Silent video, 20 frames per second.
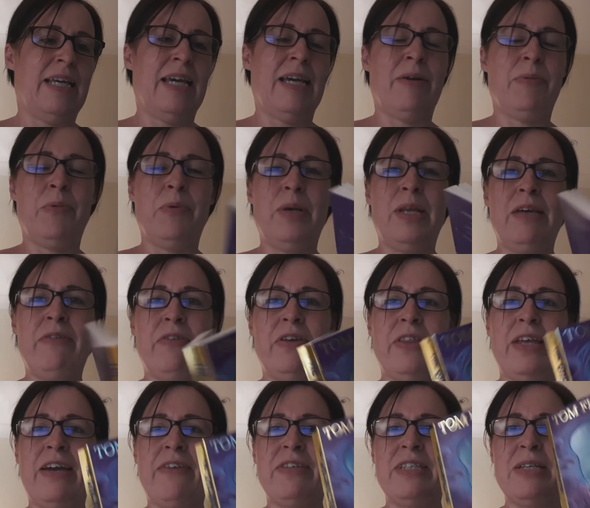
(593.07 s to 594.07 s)
We'll leave it
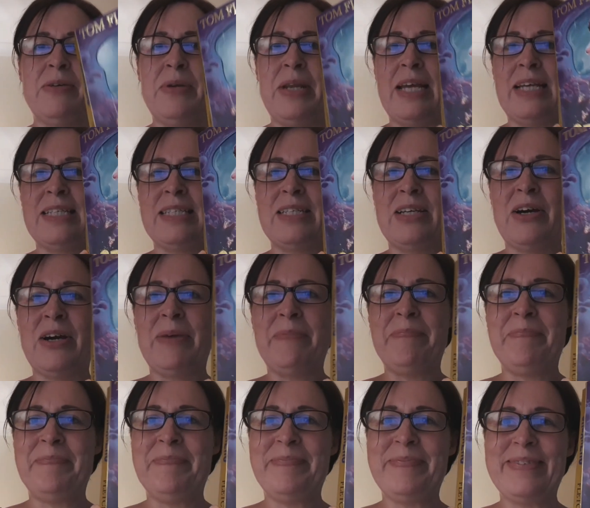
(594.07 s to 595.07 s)
there until next time.
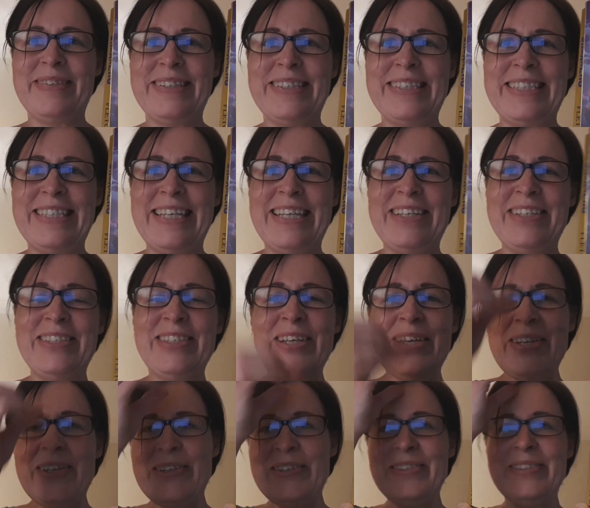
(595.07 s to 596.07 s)
See you
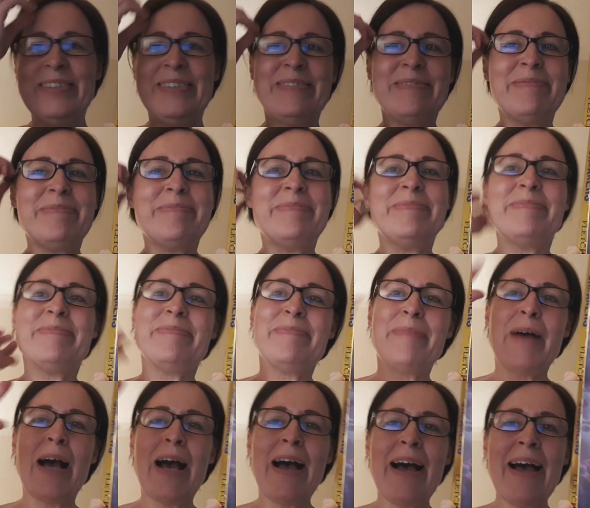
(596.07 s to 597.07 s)
soon.
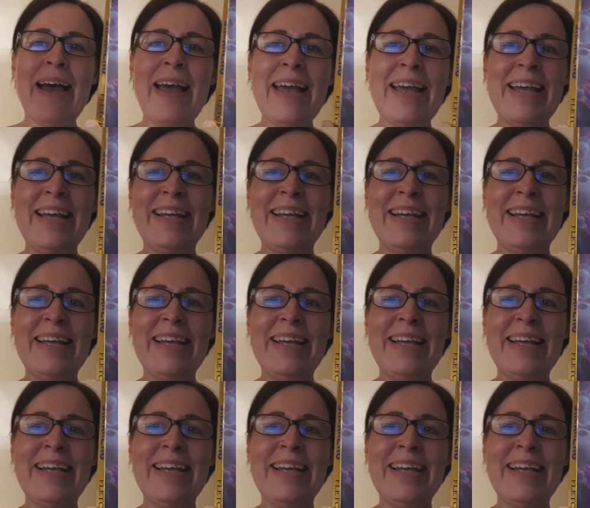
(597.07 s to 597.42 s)
Bye.